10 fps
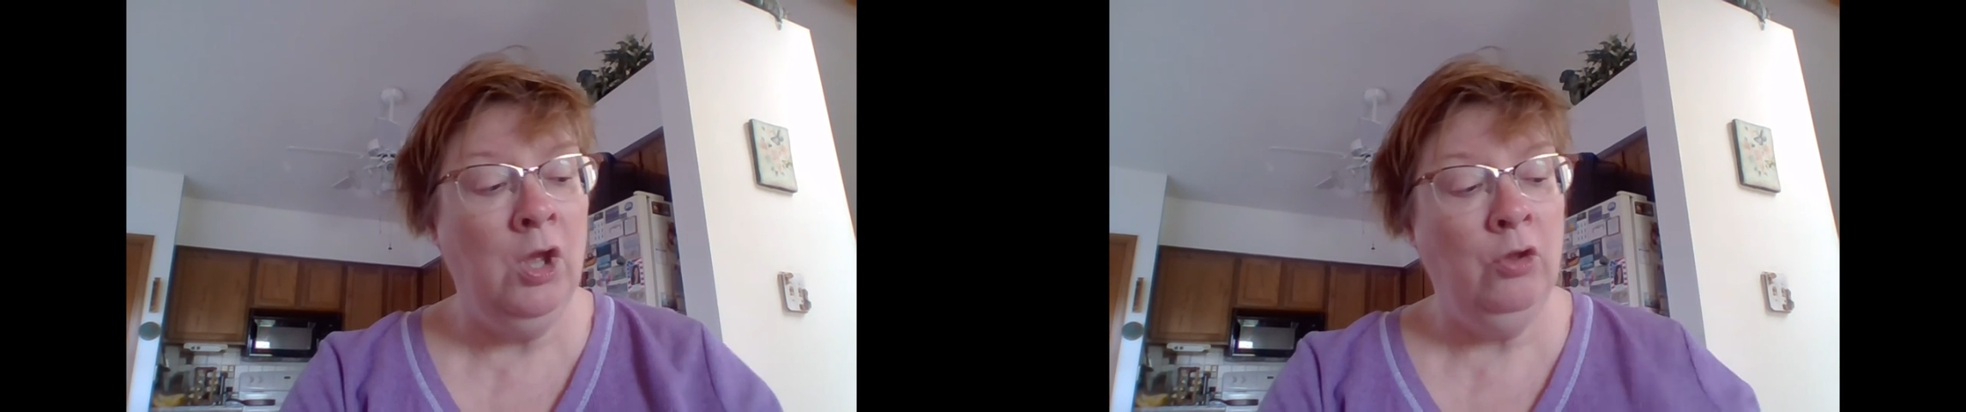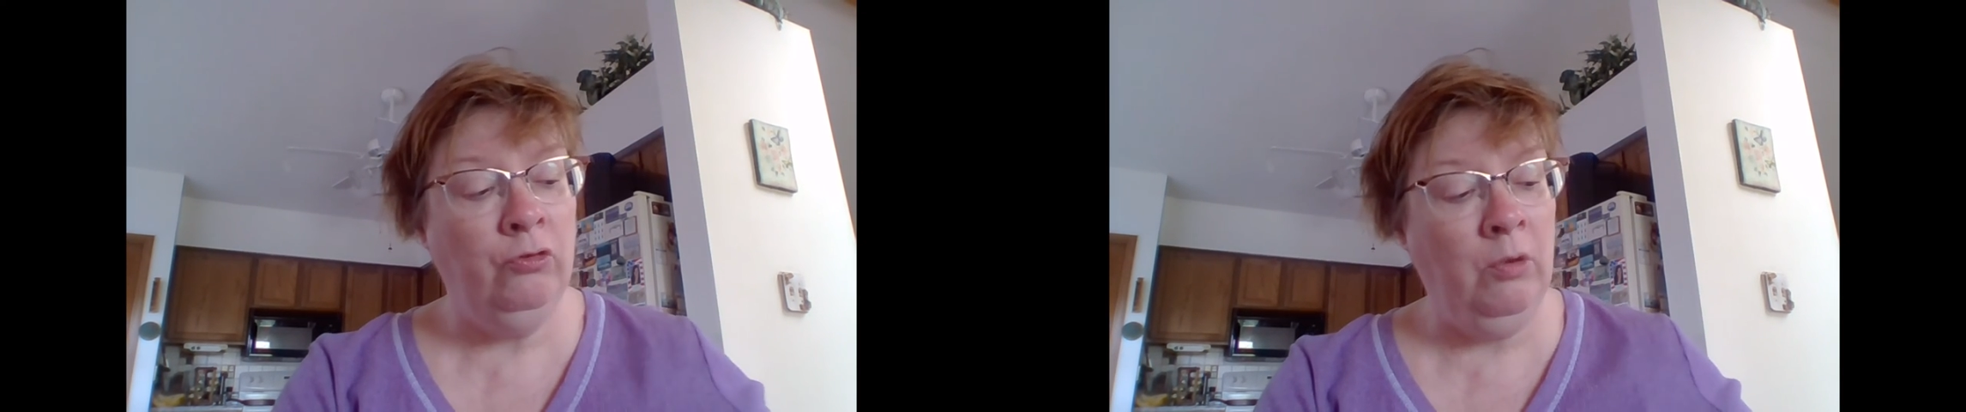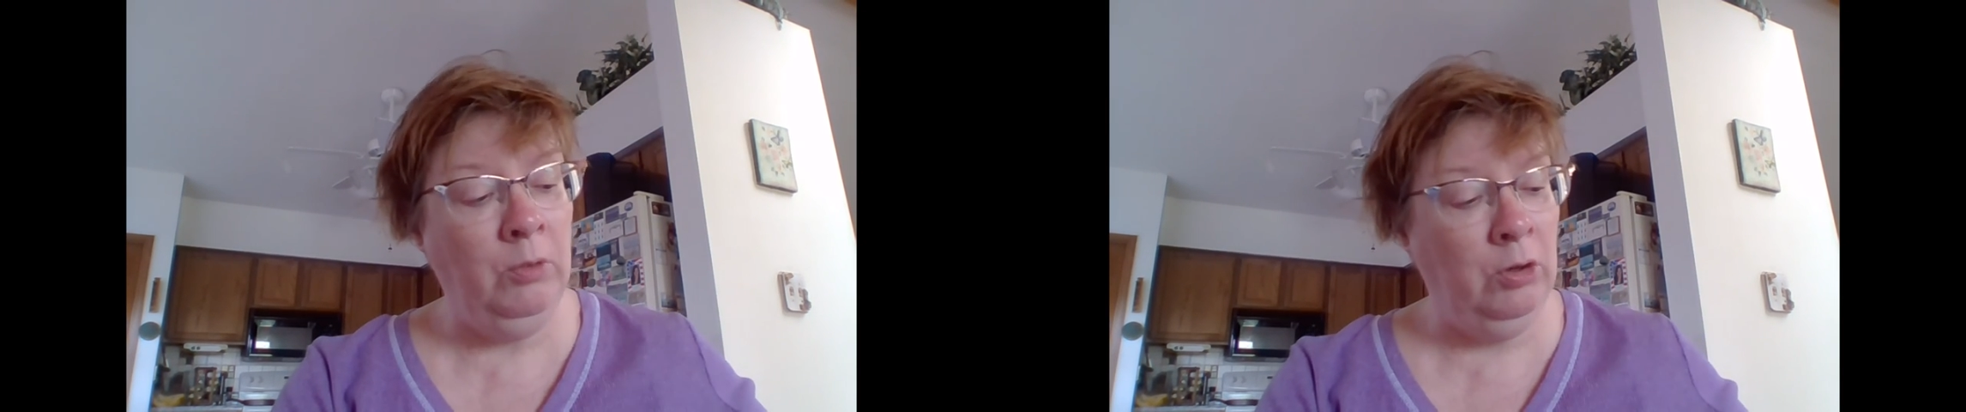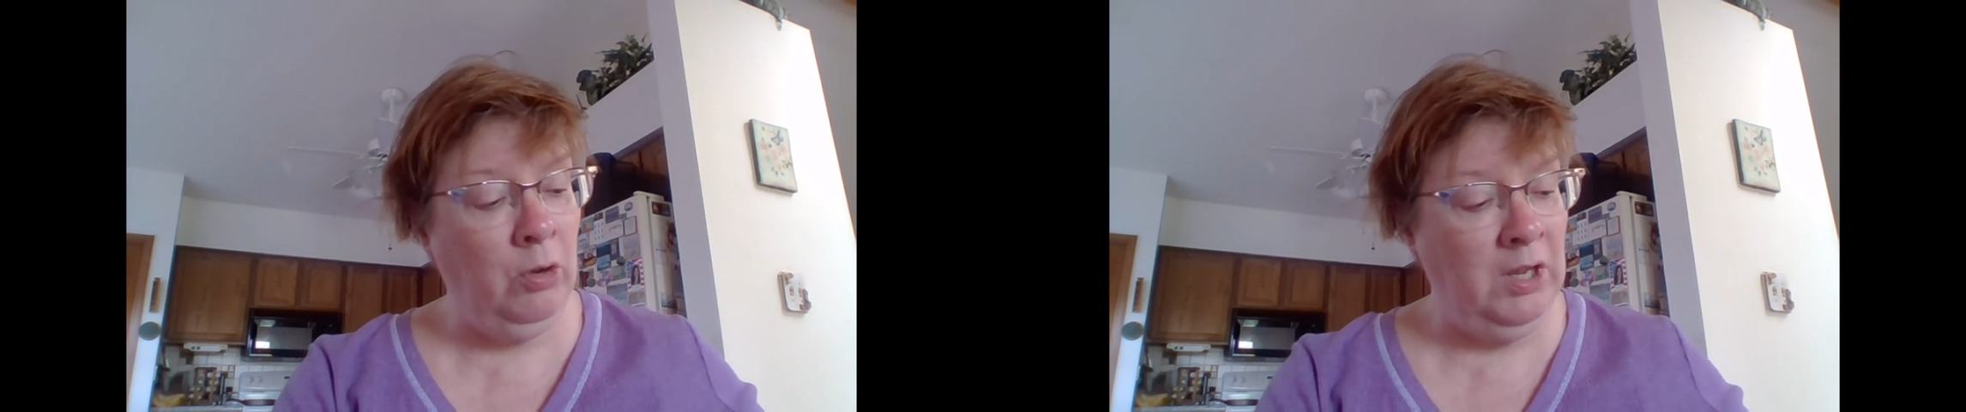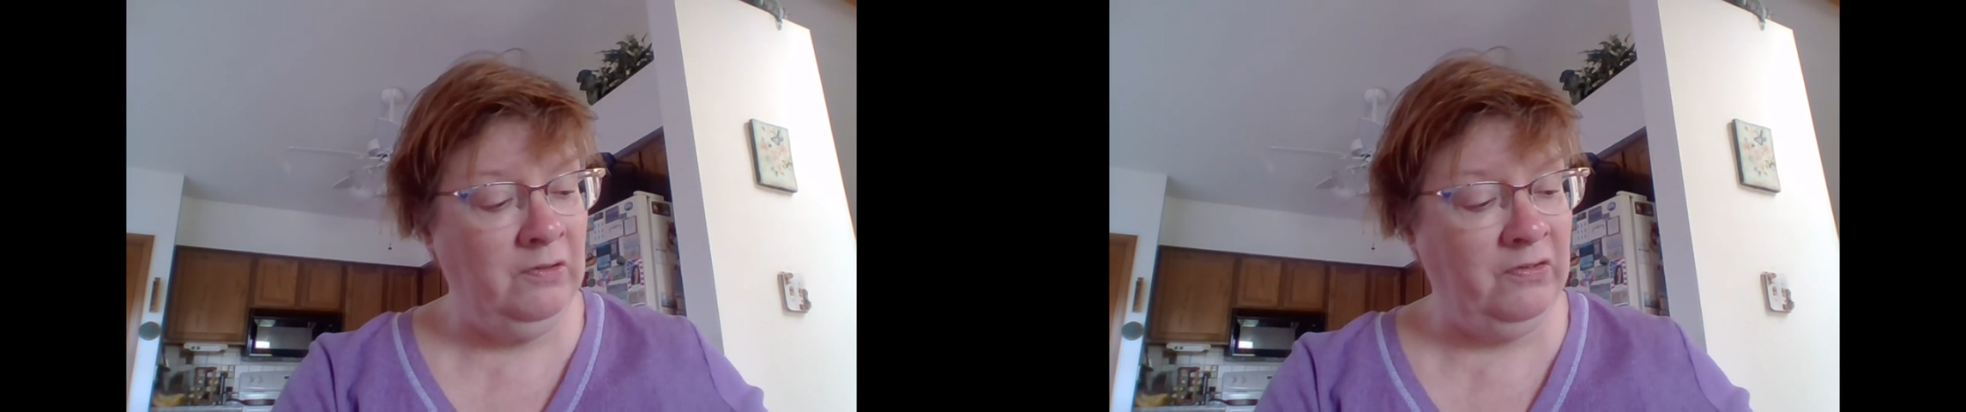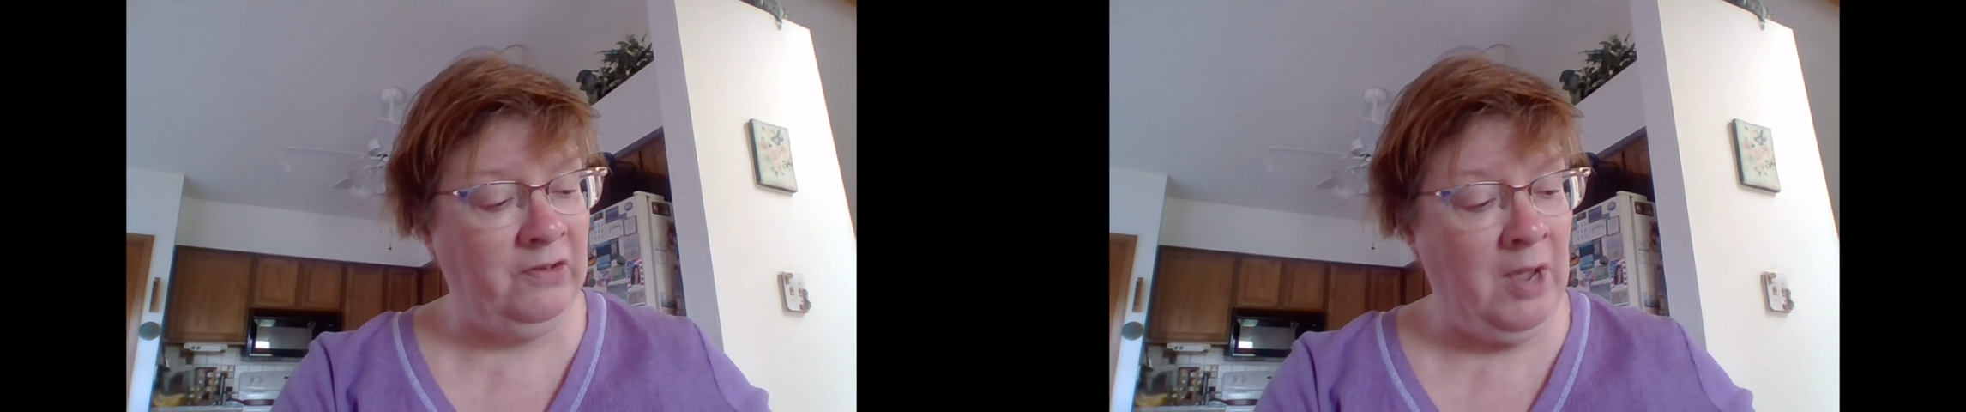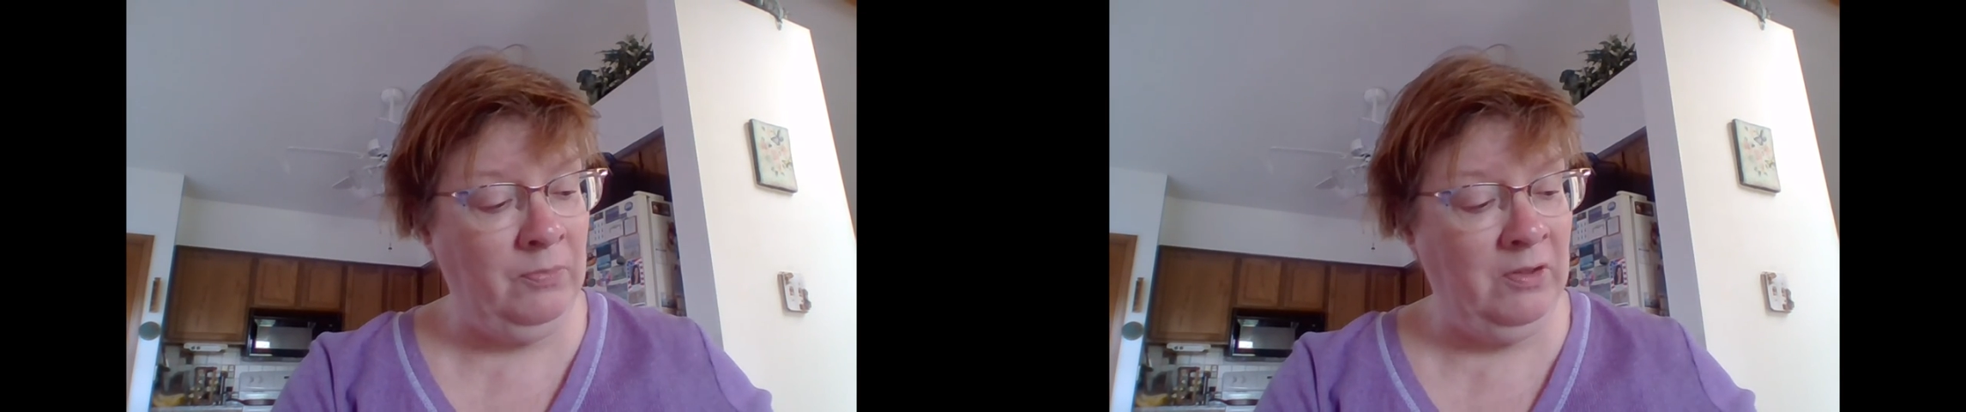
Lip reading: So I'm going to go ahead and stop